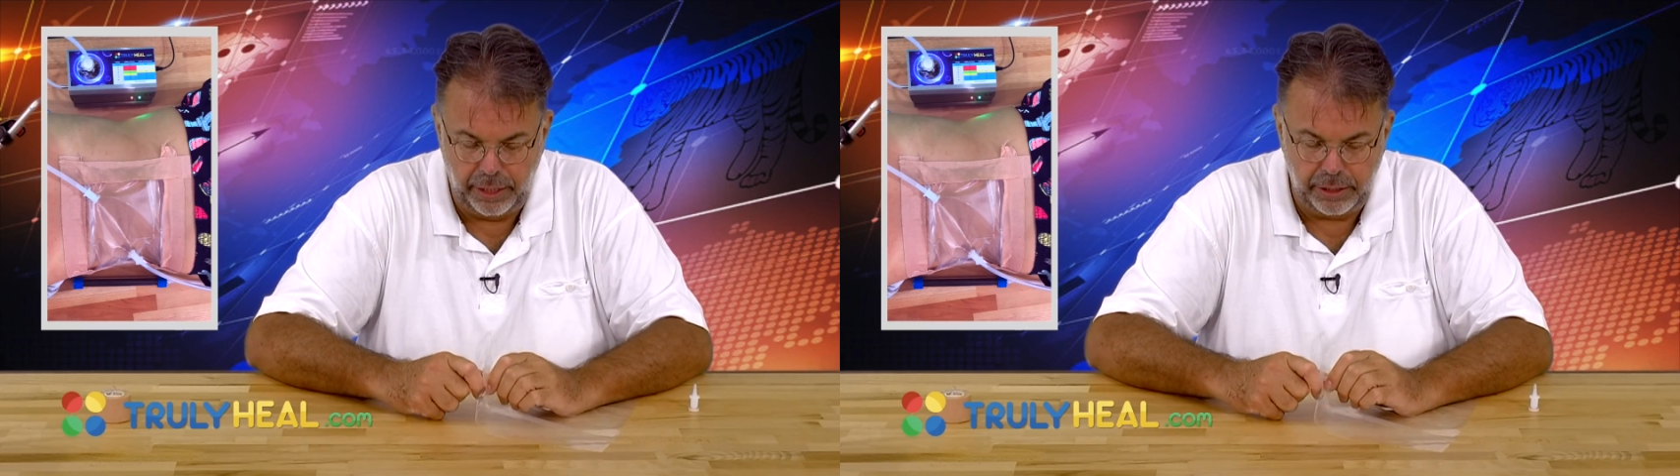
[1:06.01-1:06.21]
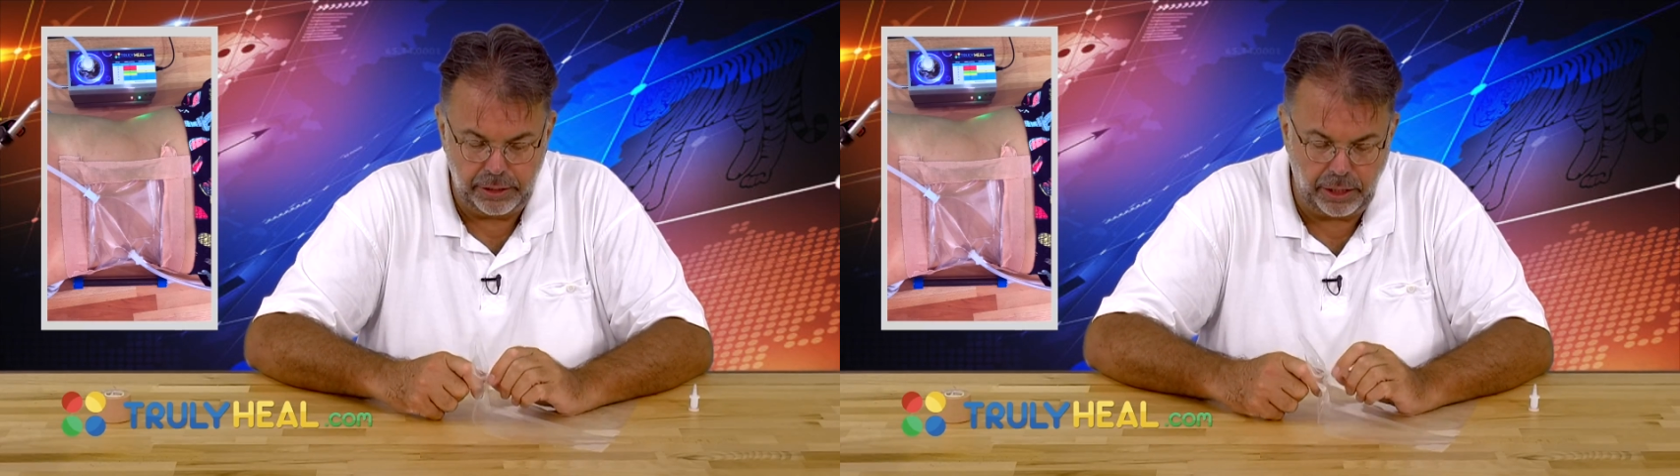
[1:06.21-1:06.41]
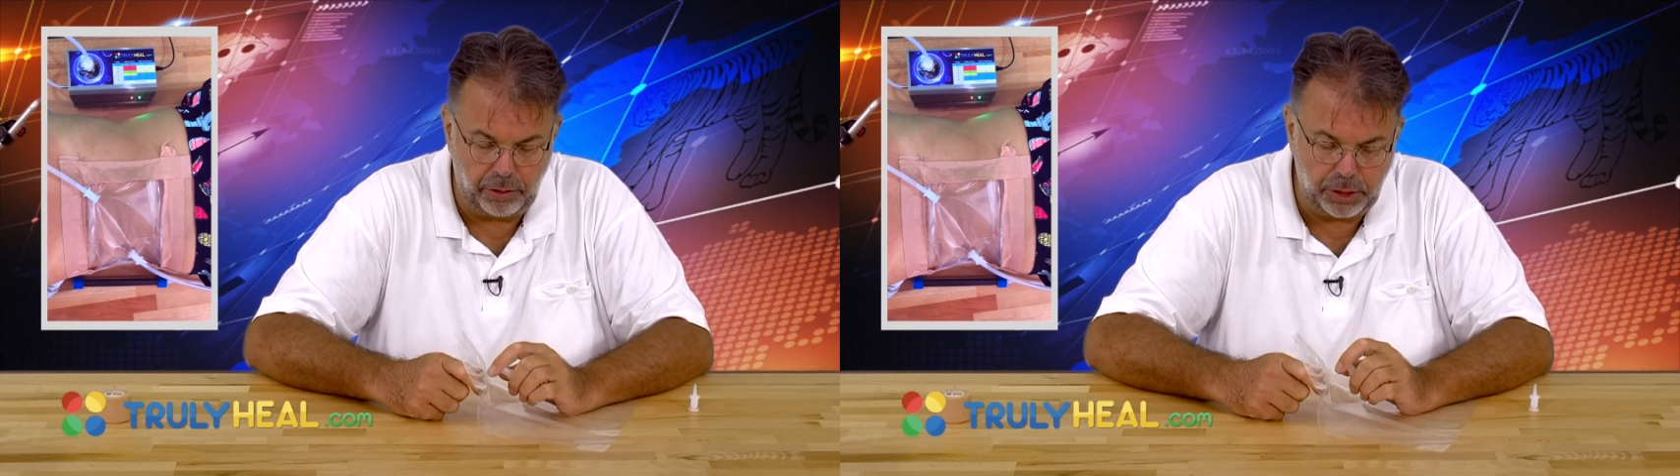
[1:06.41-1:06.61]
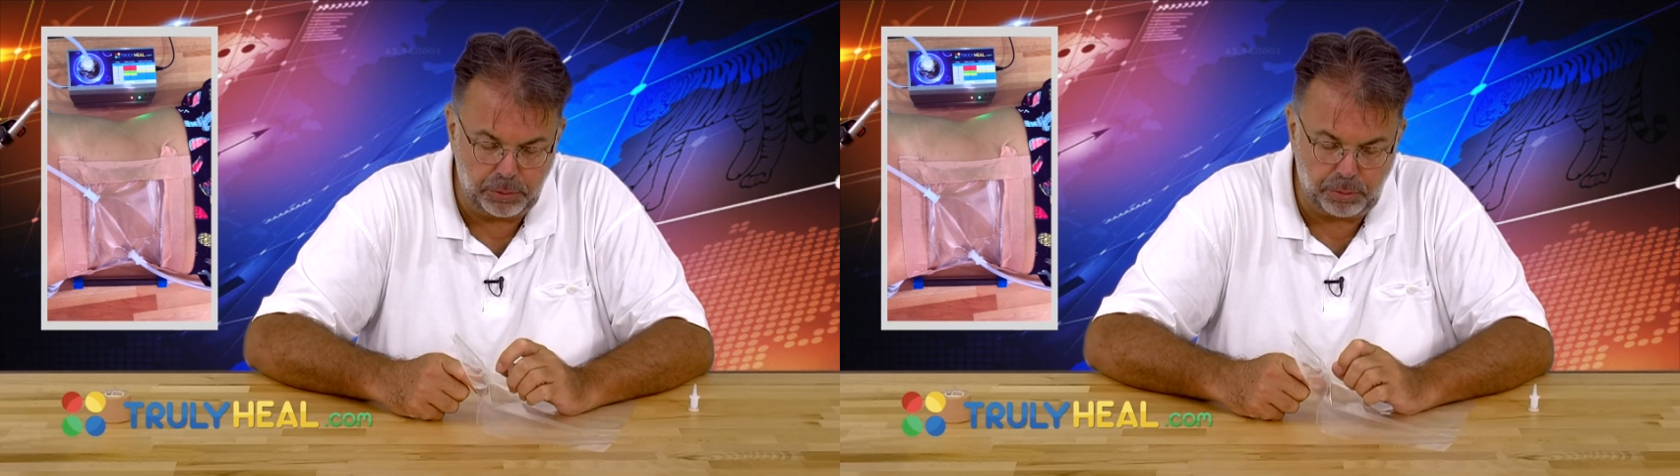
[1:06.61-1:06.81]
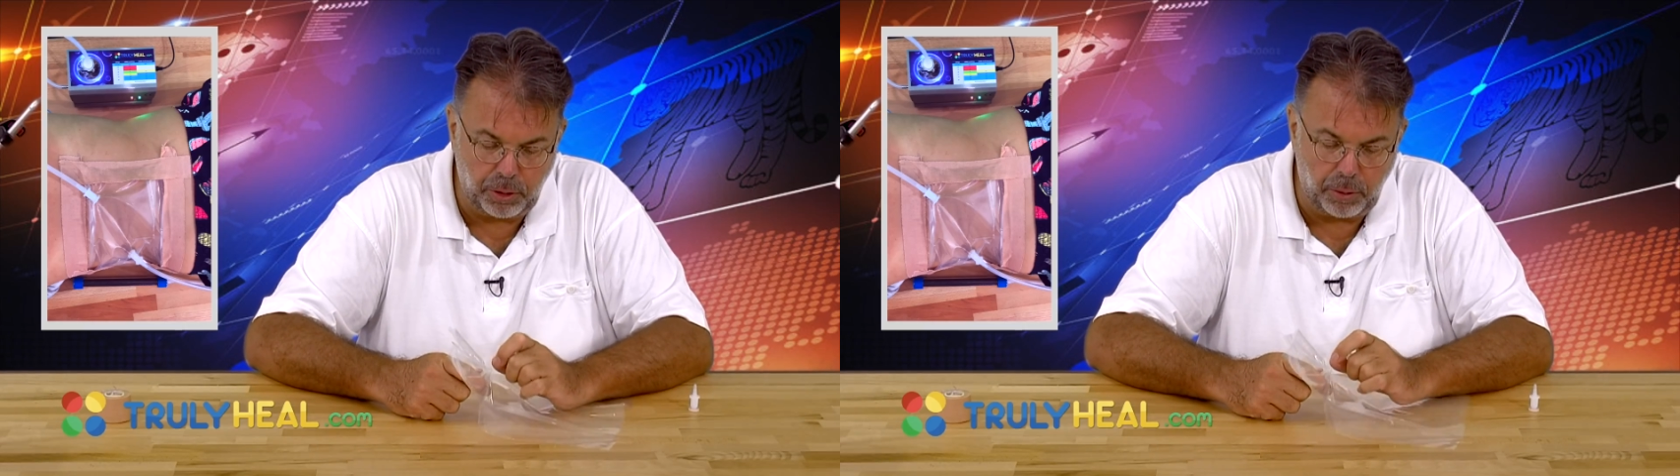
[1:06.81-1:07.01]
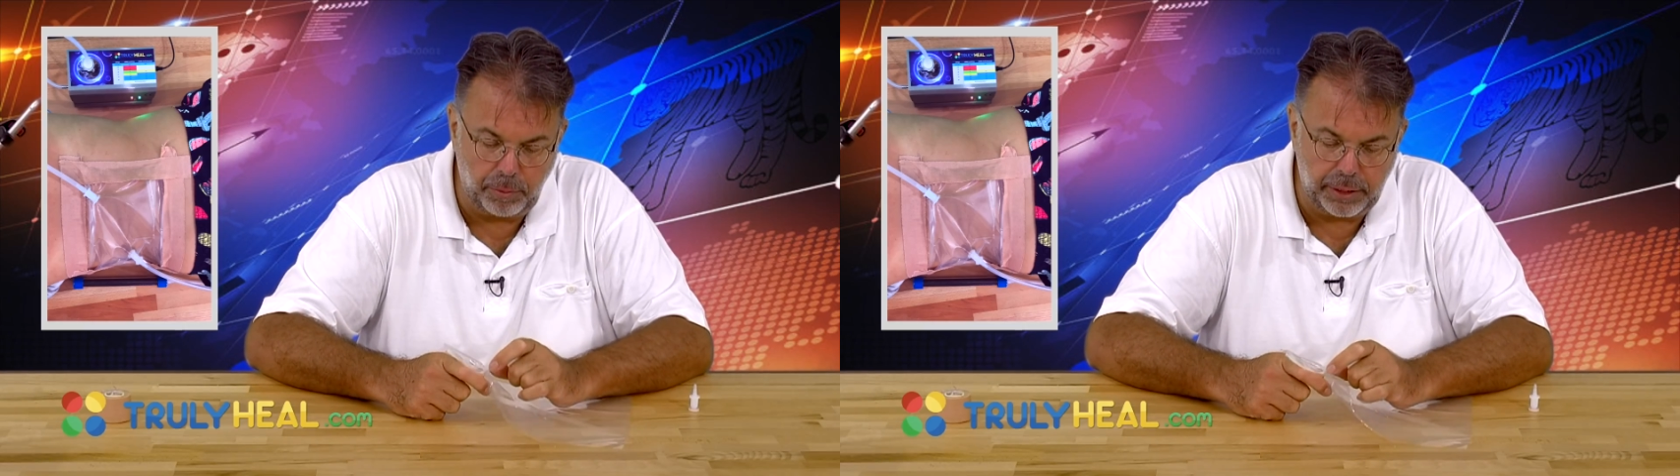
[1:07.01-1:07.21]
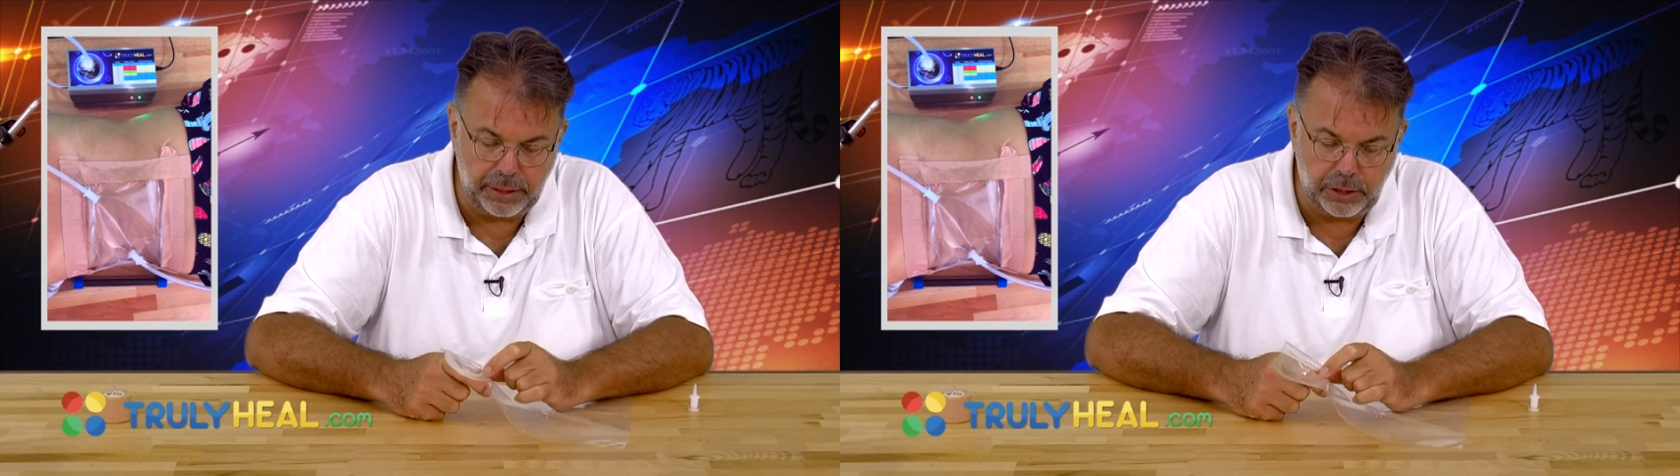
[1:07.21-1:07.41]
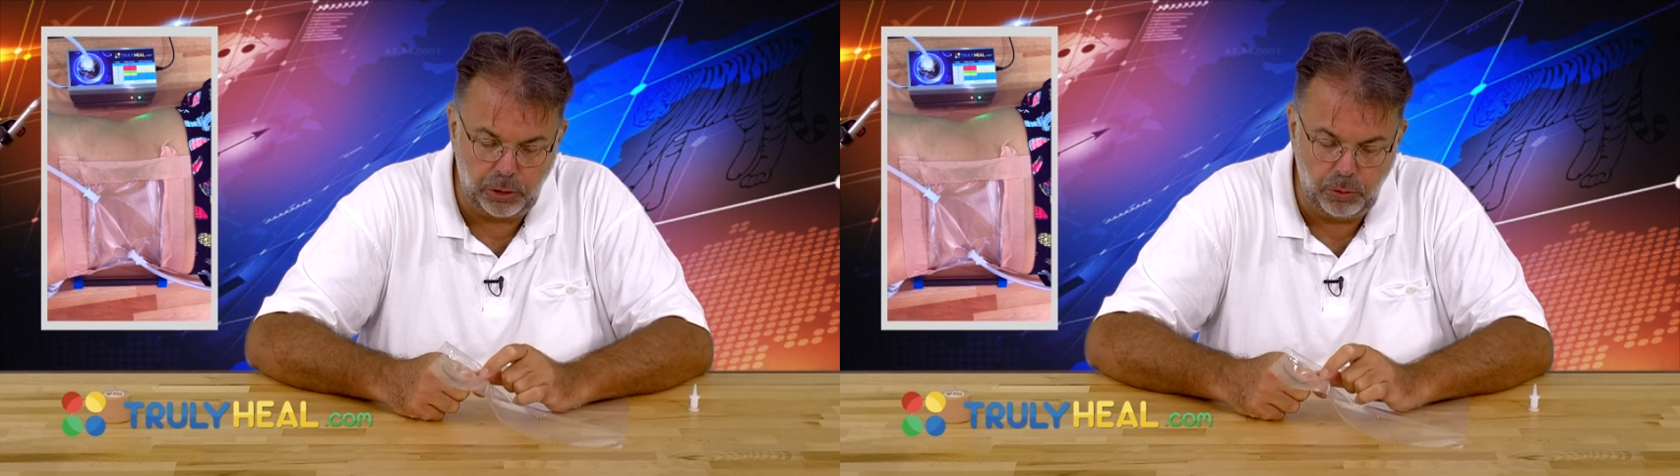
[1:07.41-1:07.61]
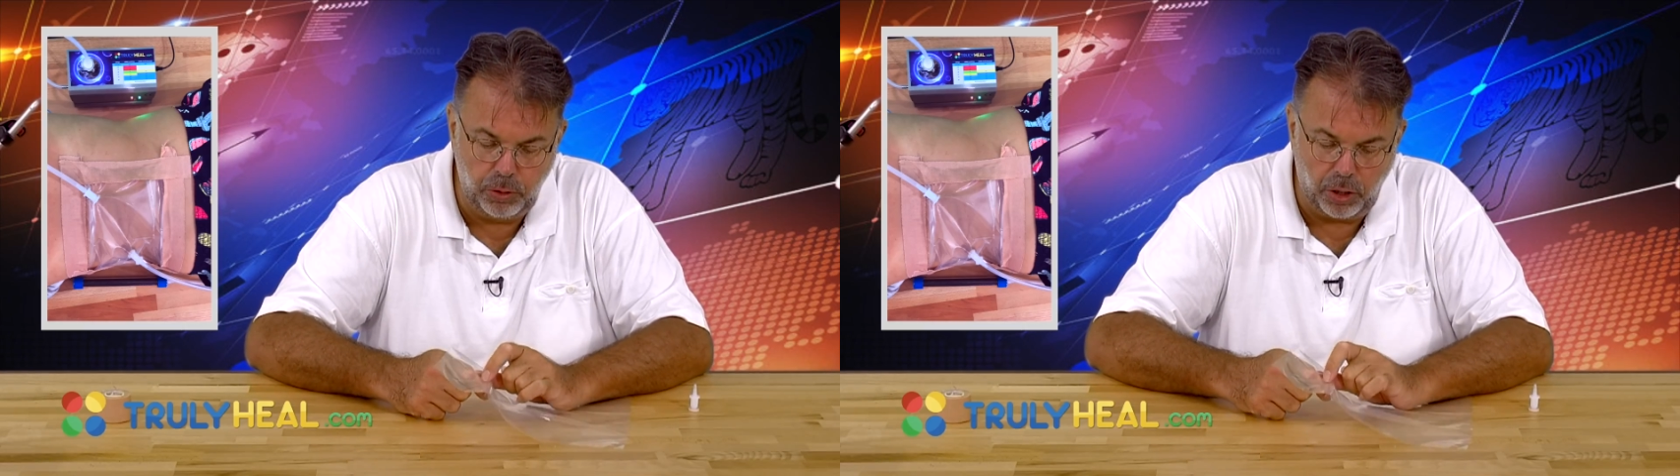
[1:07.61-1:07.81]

so it's probably too